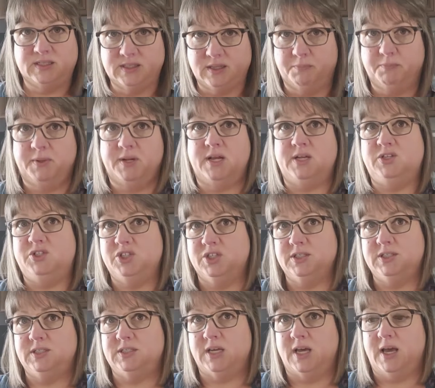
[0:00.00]
somebody
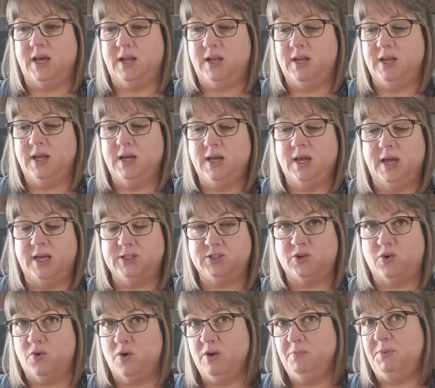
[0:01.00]
just said it's
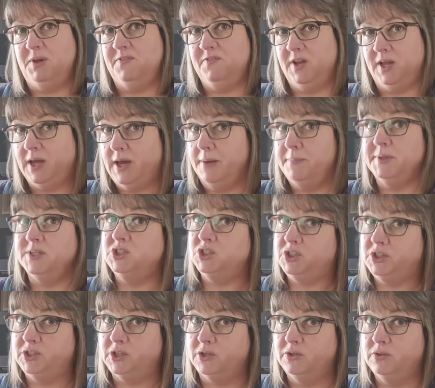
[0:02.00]
corned beef and cabbage
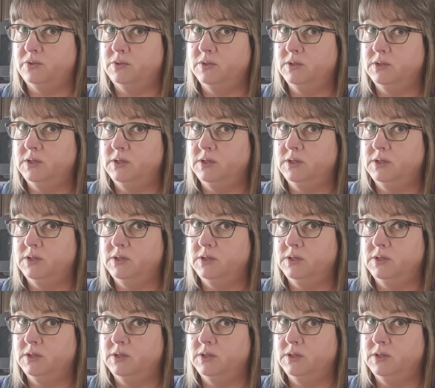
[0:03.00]
stew,